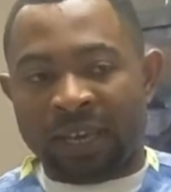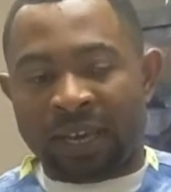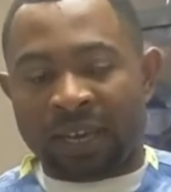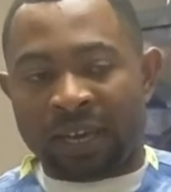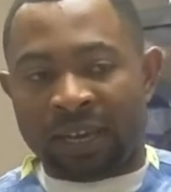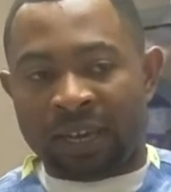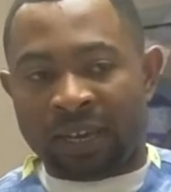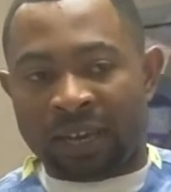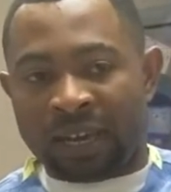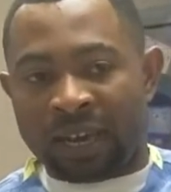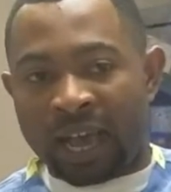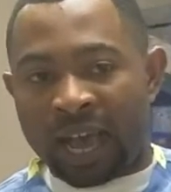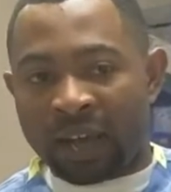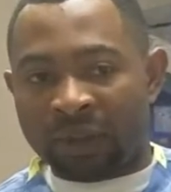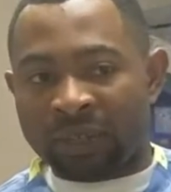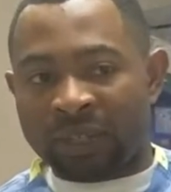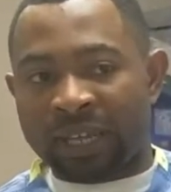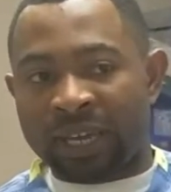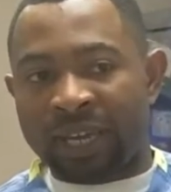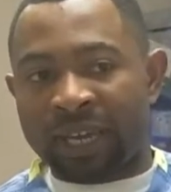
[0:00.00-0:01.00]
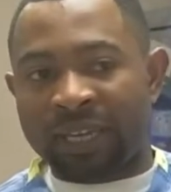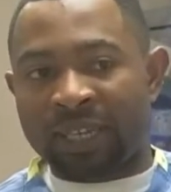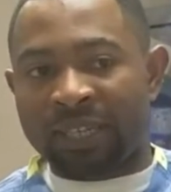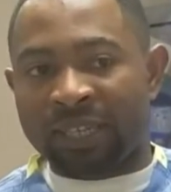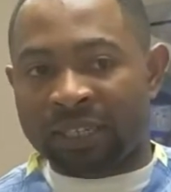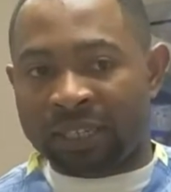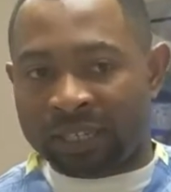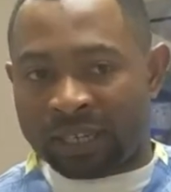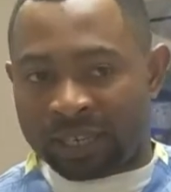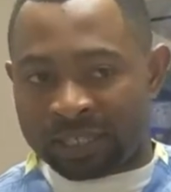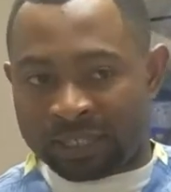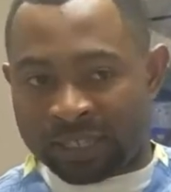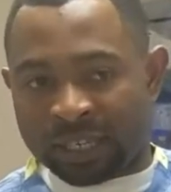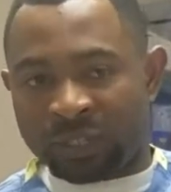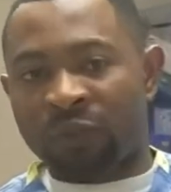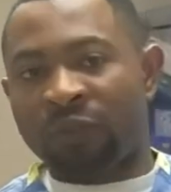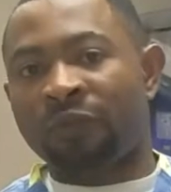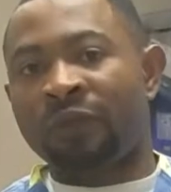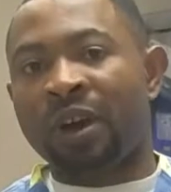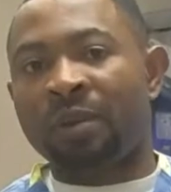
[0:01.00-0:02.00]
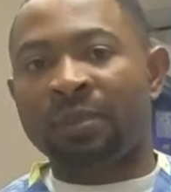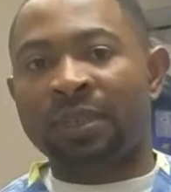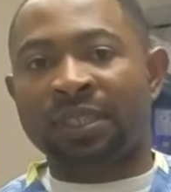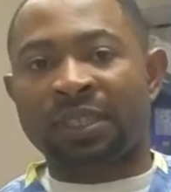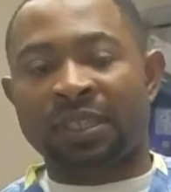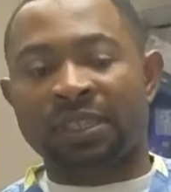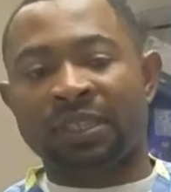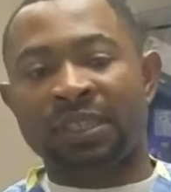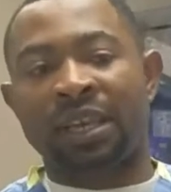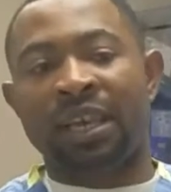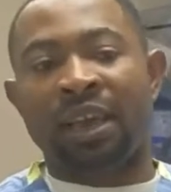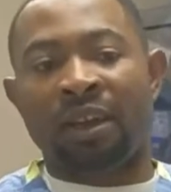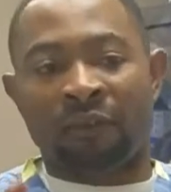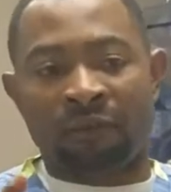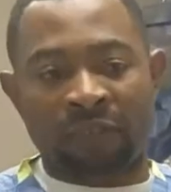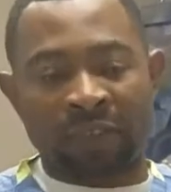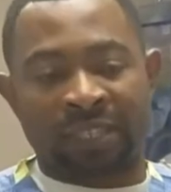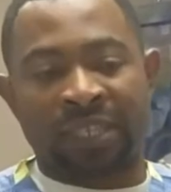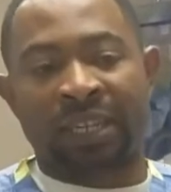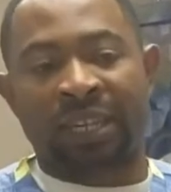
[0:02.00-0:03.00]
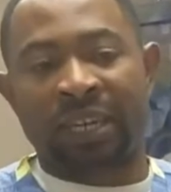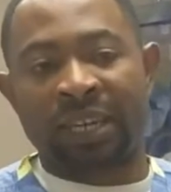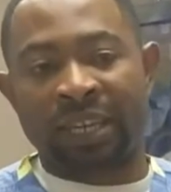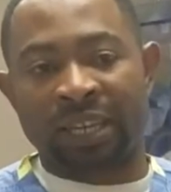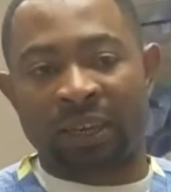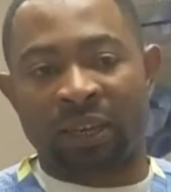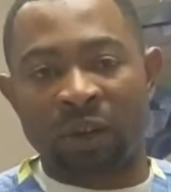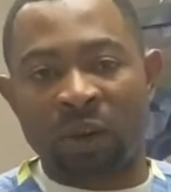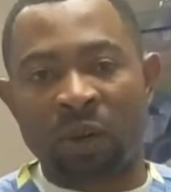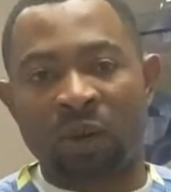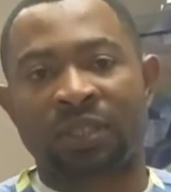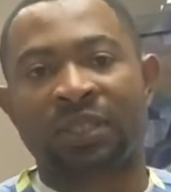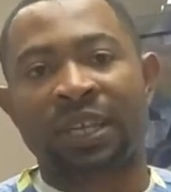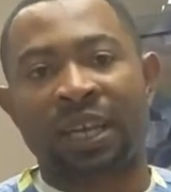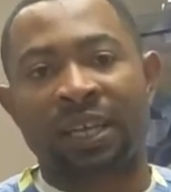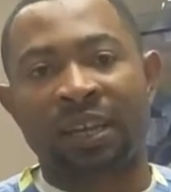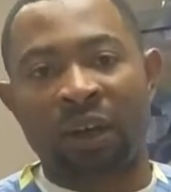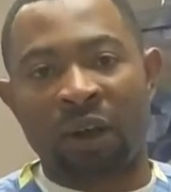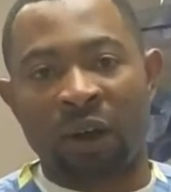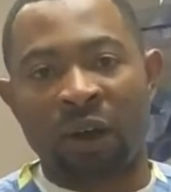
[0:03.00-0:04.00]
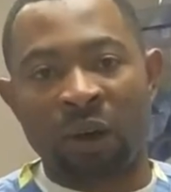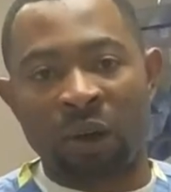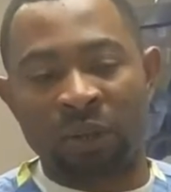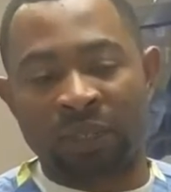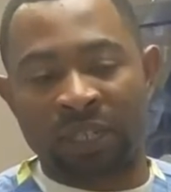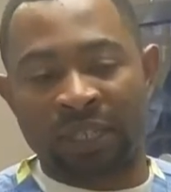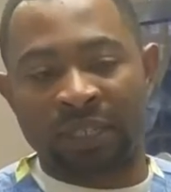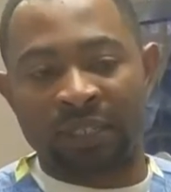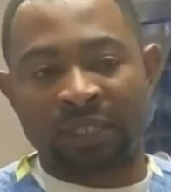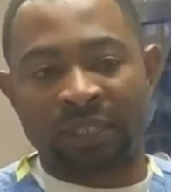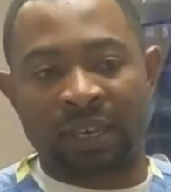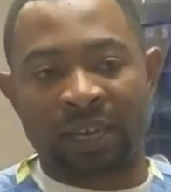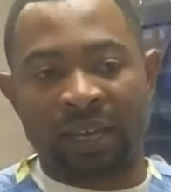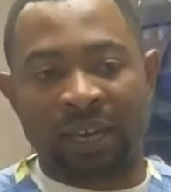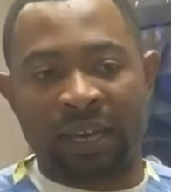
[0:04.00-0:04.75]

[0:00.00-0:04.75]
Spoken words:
Out there, the central pharmacist physically looks at all these